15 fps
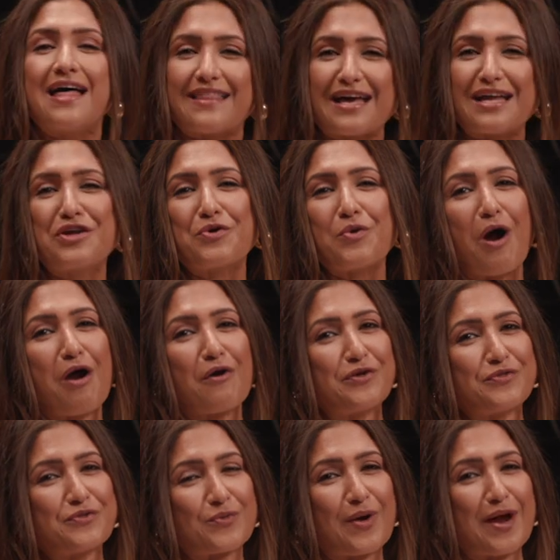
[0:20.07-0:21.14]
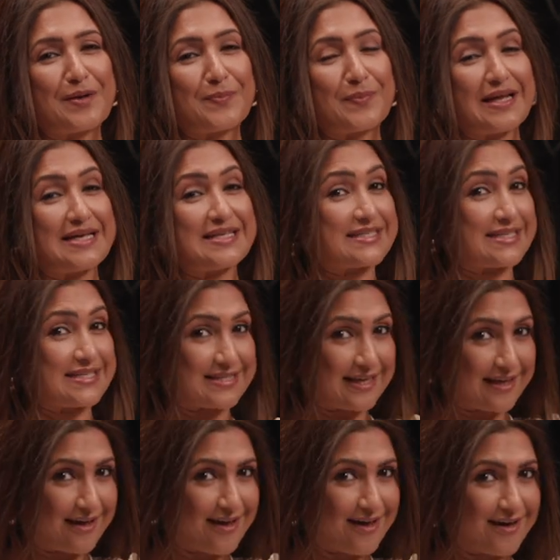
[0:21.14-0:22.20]
then you are in the right place, because
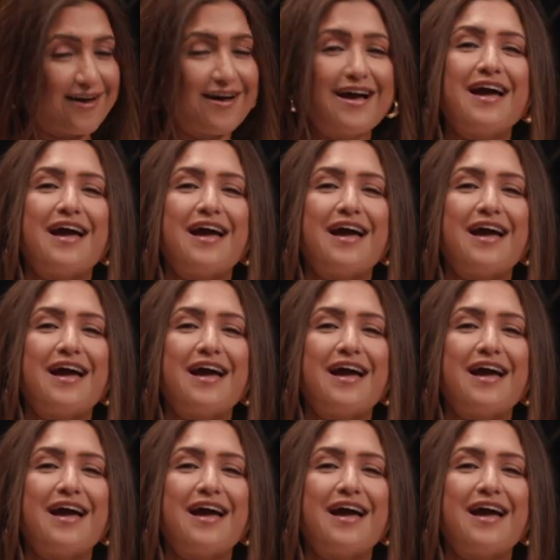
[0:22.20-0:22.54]
here